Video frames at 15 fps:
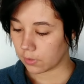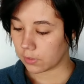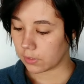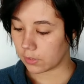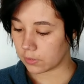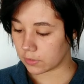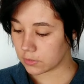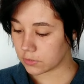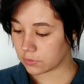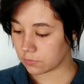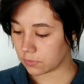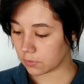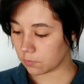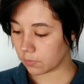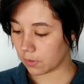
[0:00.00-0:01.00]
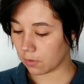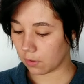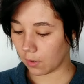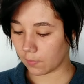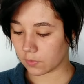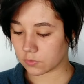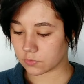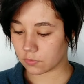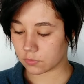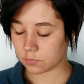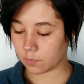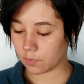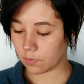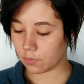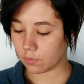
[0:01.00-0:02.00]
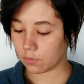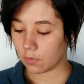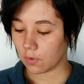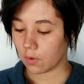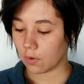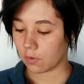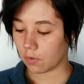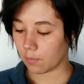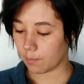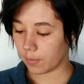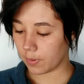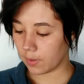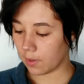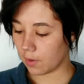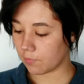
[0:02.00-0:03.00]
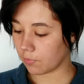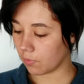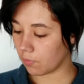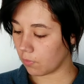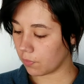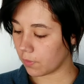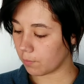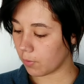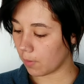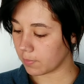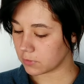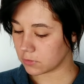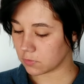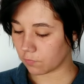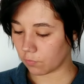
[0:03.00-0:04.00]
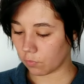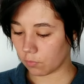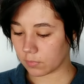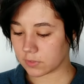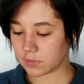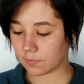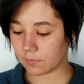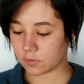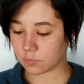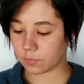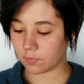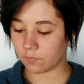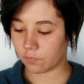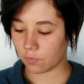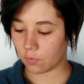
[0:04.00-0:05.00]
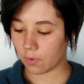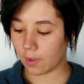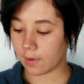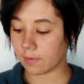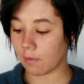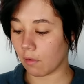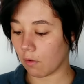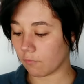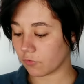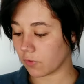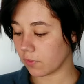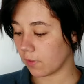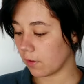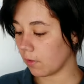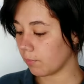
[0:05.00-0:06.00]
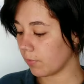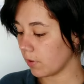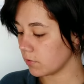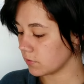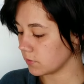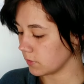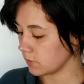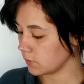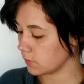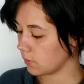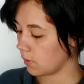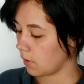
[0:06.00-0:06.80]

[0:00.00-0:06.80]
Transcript: In this unit, we are going to explore, compare, and record the properties of raw materials before and after they are processed.